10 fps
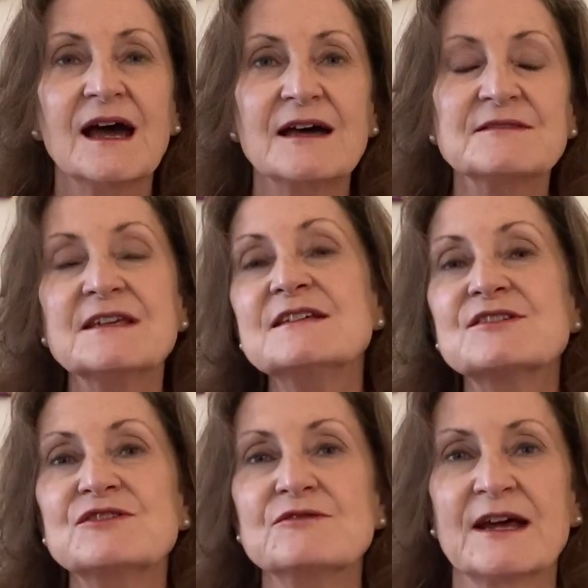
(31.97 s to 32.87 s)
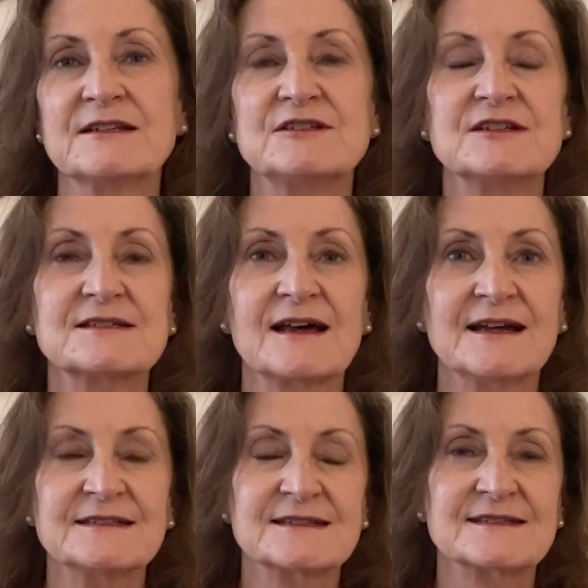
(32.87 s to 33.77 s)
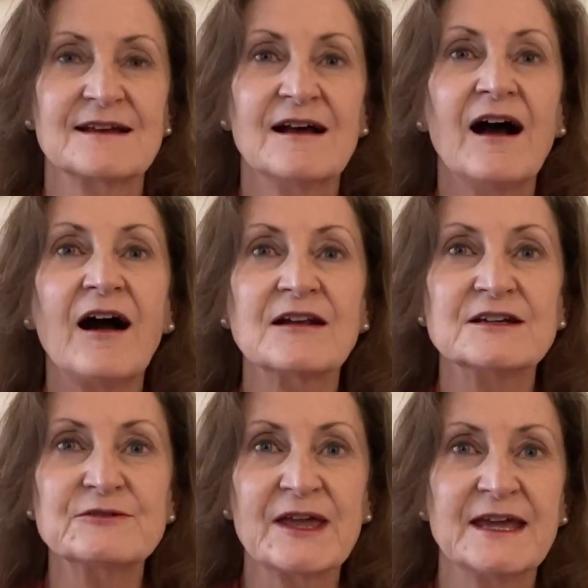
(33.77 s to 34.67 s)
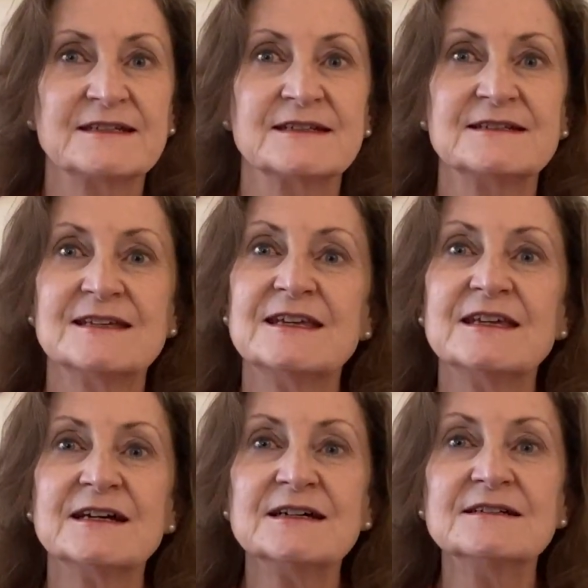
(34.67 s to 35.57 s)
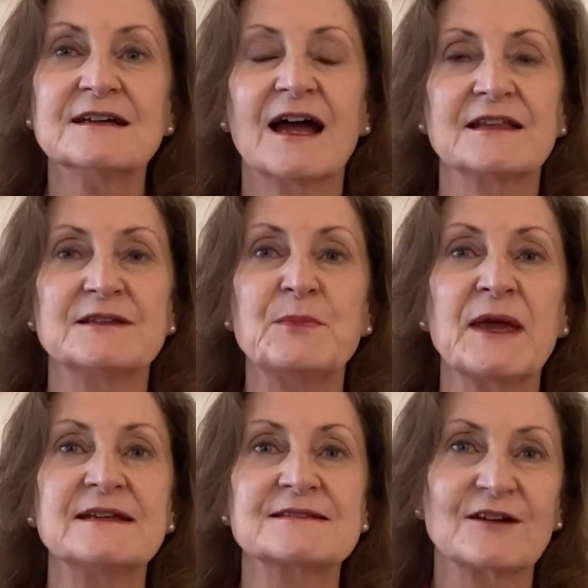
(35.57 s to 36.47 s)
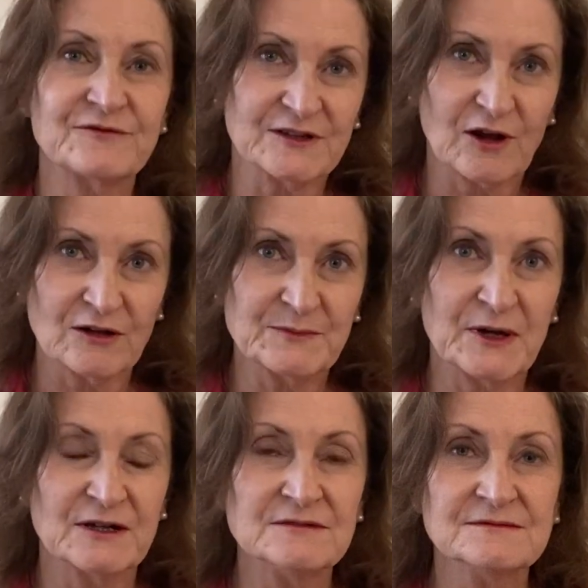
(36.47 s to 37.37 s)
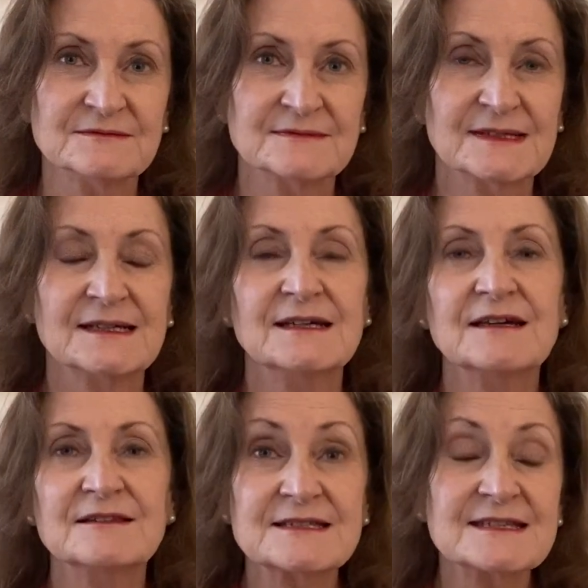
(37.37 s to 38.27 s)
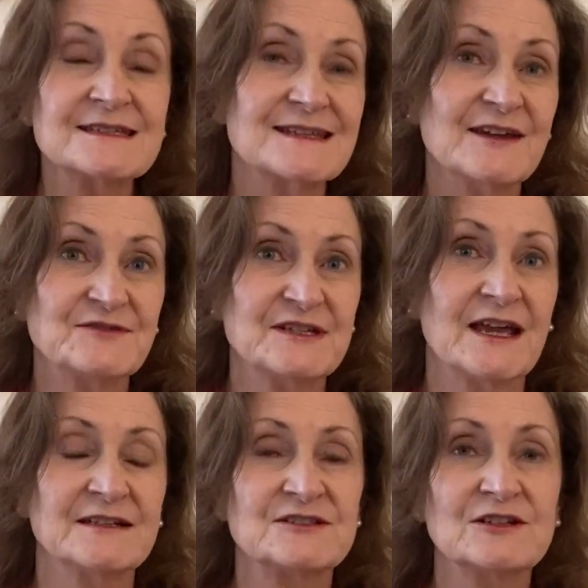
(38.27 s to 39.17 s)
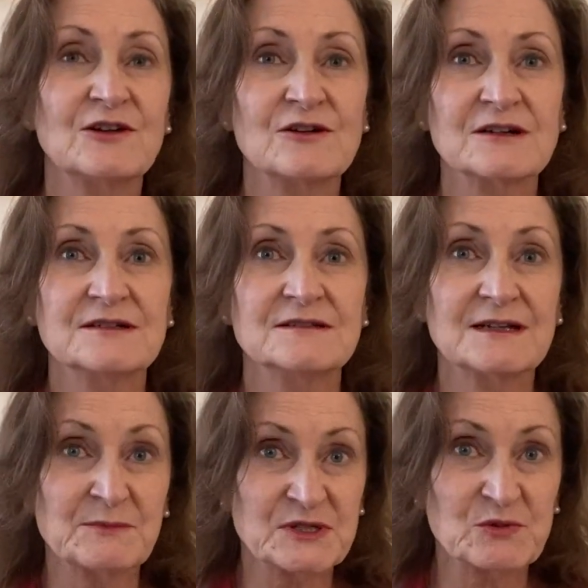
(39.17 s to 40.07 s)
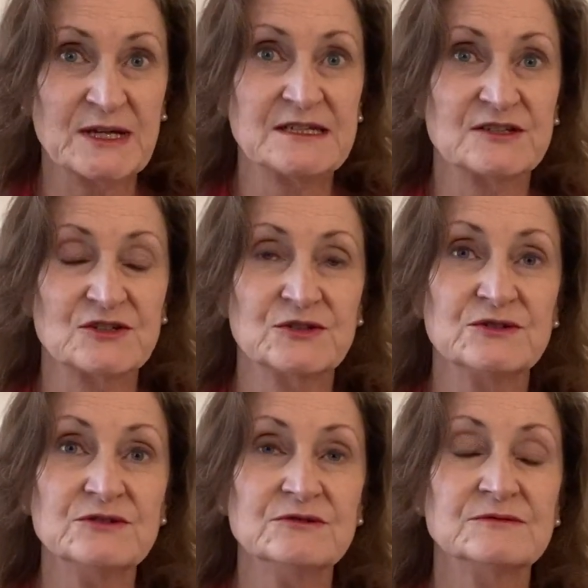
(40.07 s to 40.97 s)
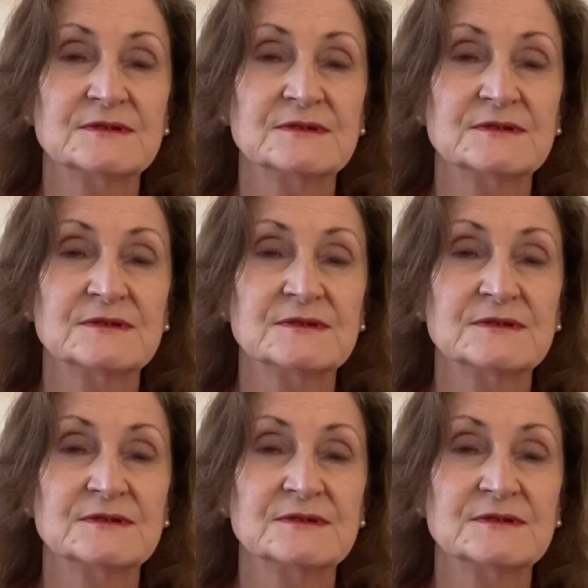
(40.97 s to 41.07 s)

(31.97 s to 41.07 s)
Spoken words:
And these 2 energy sites are located here at the base of the collarbone. This is safety energy lock number 22,